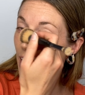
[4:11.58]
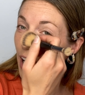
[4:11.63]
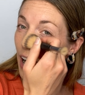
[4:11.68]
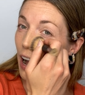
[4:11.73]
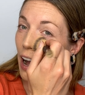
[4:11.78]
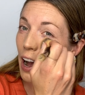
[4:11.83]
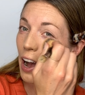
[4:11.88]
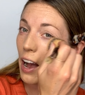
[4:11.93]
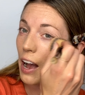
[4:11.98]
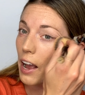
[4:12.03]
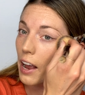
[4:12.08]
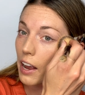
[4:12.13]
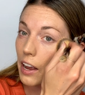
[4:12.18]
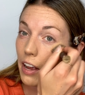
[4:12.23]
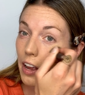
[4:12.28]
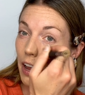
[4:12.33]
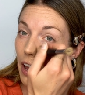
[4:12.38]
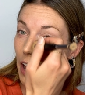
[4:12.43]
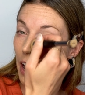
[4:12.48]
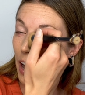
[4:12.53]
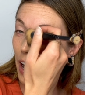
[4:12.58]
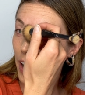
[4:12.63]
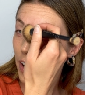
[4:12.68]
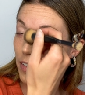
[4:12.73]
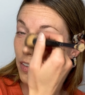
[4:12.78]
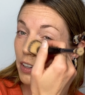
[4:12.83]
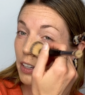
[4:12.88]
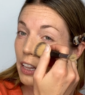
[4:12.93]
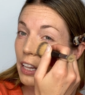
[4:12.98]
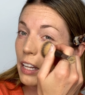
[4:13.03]
I have
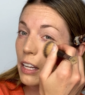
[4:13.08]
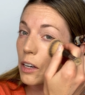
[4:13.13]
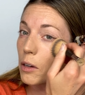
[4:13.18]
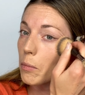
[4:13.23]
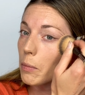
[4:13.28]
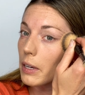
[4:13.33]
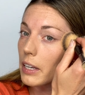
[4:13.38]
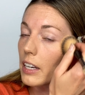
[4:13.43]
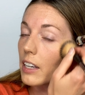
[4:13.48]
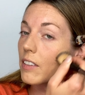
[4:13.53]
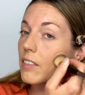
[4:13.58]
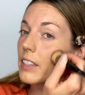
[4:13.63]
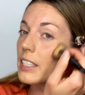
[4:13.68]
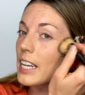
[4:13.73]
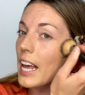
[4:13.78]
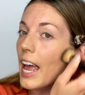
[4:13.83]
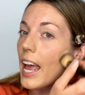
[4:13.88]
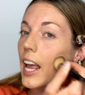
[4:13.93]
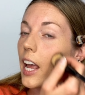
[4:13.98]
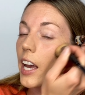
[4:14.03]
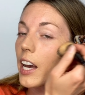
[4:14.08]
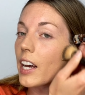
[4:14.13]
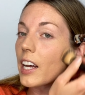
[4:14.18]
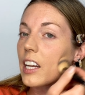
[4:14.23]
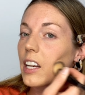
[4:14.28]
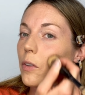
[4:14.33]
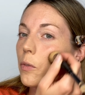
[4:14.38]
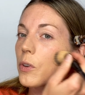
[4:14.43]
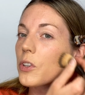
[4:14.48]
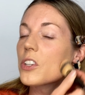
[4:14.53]
a little bit of a
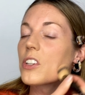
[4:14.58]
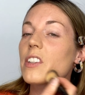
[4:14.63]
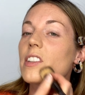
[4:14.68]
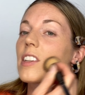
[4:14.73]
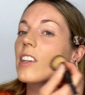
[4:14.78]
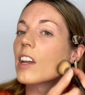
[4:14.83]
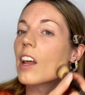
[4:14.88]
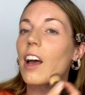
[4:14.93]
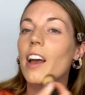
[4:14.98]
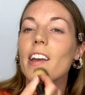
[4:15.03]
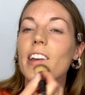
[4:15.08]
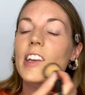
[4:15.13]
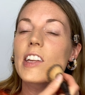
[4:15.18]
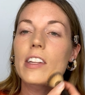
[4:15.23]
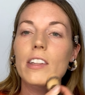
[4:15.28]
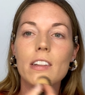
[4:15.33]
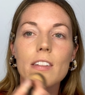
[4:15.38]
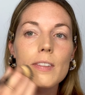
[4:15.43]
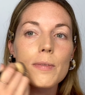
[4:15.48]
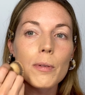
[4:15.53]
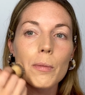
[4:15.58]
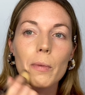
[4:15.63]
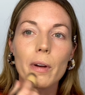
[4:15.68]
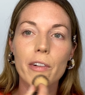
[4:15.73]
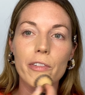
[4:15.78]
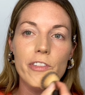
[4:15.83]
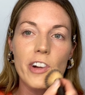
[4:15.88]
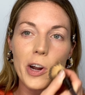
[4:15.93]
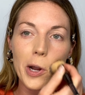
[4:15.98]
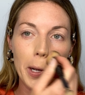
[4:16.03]
tan, which is nice. My
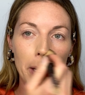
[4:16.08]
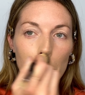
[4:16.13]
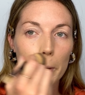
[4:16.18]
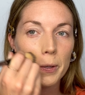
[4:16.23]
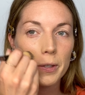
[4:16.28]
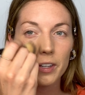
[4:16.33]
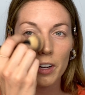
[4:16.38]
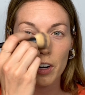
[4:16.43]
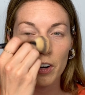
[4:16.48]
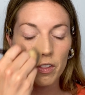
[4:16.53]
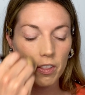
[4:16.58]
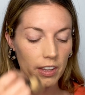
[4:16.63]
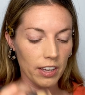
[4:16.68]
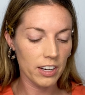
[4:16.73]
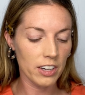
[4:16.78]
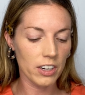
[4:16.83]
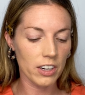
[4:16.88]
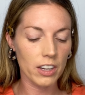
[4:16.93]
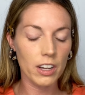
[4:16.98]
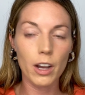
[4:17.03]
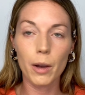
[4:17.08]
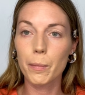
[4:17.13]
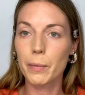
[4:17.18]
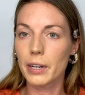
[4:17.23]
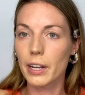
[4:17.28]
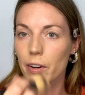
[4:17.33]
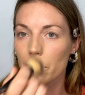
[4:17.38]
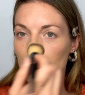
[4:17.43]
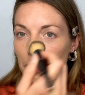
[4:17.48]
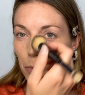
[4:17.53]
freckles are then coming
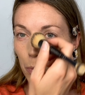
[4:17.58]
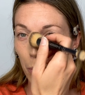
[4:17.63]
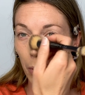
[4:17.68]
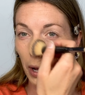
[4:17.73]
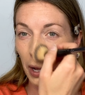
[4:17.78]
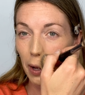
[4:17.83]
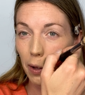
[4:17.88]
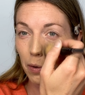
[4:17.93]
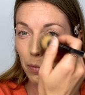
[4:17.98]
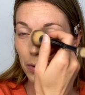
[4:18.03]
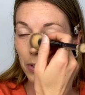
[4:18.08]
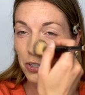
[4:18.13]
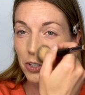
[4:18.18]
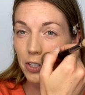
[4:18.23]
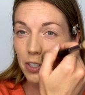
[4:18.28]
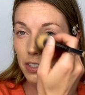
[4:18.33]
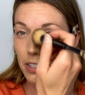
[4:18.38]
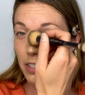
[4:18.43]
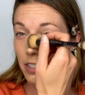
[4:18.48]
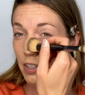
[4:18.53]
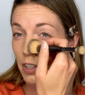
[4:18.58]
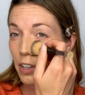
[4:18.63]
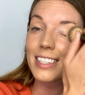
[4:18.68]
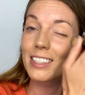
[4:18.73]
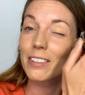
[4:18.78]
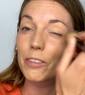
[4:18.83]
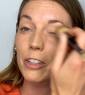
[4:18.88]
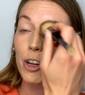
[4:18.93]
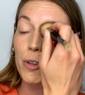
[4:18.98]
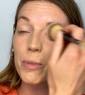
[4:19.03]
out as well, which is,
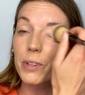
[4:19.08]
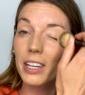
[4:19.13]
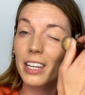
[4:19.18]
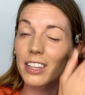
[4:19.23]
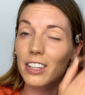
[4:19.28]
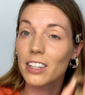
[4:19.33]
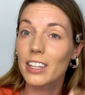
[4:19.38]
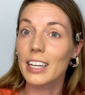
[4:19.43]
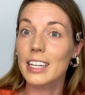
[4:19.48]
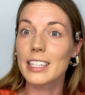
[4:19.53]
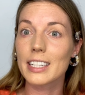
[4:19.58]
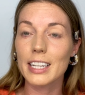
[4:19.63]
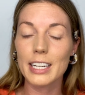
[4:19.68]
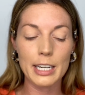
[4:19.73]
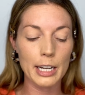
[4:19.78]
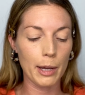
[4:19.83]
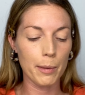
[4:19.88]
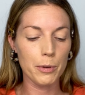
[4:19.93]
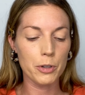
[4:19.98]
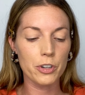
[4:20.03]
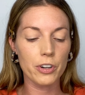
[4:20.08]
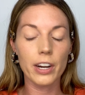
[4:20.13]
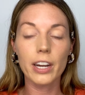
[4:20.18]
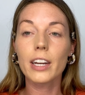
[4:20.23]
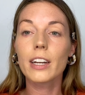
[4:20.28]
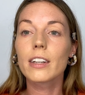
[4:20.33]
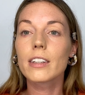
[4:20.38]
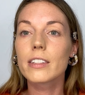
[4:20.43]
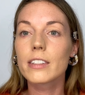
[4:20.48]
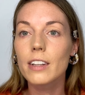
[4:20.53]
sometimes it can look like skin damage,
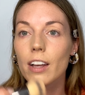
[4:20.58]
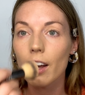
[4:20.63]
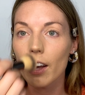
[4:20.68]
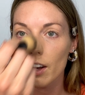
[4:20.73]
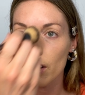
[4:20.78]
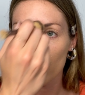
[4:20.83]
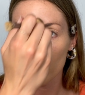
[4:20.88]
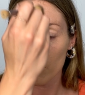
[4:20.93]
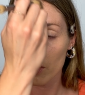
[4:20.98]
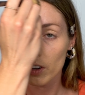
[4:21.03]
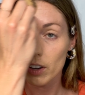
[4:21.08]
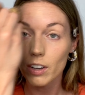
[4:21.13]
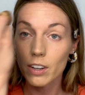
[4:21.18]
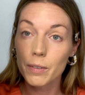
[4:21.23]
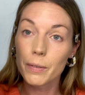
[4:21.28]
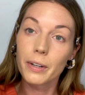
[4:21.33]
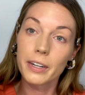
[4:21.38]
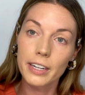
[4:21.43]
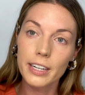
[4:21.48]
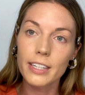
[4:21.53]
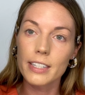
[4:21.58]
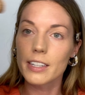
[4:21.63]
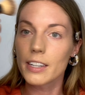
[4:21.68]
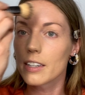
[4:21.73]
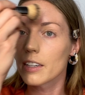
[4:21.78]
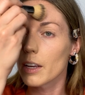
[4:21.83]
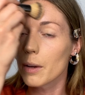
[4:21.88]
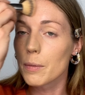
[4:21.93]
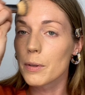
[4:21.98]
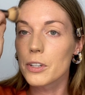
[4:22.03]
right? So, I mean, it is skin
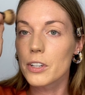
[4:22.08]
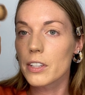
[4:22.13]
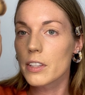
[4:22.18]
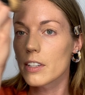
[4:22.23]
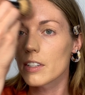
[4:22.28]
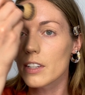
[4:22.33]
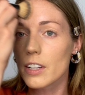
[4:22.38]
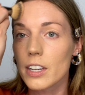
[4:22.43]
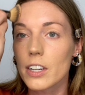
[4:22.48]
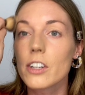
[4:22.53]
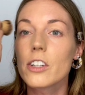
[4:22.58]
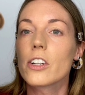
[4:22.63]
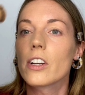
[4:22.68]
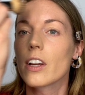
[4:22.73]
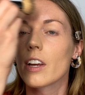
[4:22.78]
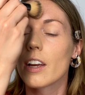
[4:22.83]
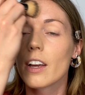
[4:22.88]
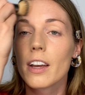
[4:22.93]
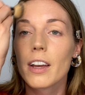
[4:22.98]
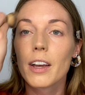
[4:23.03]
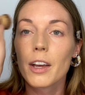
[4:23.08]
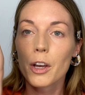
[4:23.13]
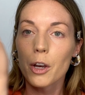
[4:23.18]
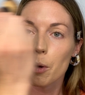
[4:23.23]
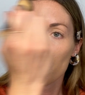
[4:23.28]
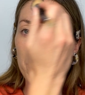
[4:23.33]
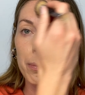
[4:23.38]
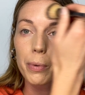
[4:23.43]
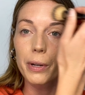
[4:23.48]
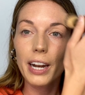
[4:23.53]
damage at this age.
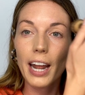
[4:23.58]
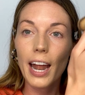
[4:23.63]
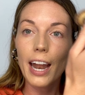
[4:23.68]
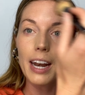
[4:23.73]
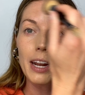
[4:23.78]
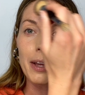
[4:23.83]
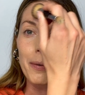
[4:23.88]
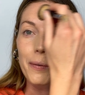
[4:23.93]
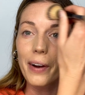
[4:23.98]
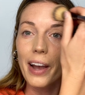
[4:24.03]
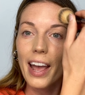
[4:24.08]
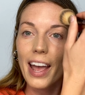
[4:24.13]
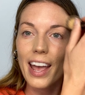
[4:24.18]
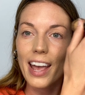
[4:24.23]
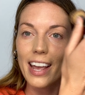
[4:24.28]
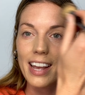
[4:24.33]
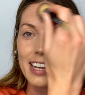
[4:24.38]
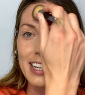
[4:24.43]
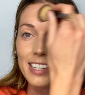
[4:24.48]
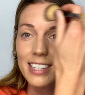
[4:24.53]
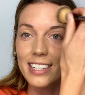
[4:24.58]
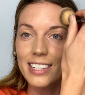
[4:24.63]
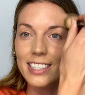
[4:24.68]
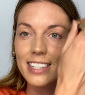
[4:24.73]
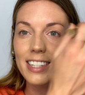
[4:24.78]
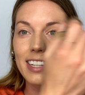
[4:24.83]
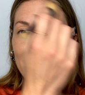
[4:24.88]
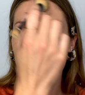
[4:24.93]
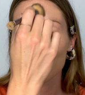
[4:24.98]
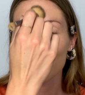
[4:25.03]
But
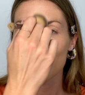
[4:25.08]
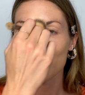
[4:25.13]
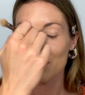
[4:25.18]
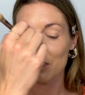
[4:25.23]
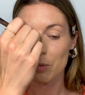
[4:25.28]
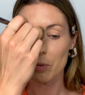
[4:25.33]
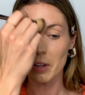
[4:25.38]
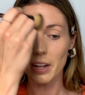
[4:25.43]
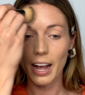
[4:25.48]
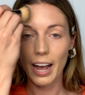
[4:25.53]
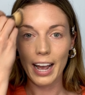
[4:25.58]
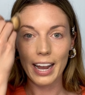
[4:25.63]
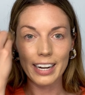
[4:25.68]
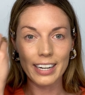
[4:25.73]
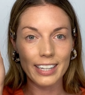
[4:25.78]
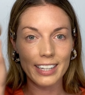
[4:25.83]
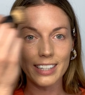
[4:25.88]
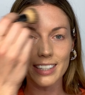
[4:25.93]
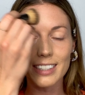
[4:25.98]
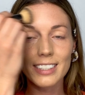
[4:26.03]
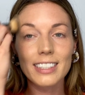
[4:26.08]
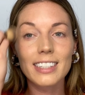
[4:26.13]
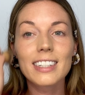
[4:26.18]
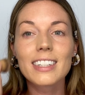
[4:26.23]
anyways, this will hide it.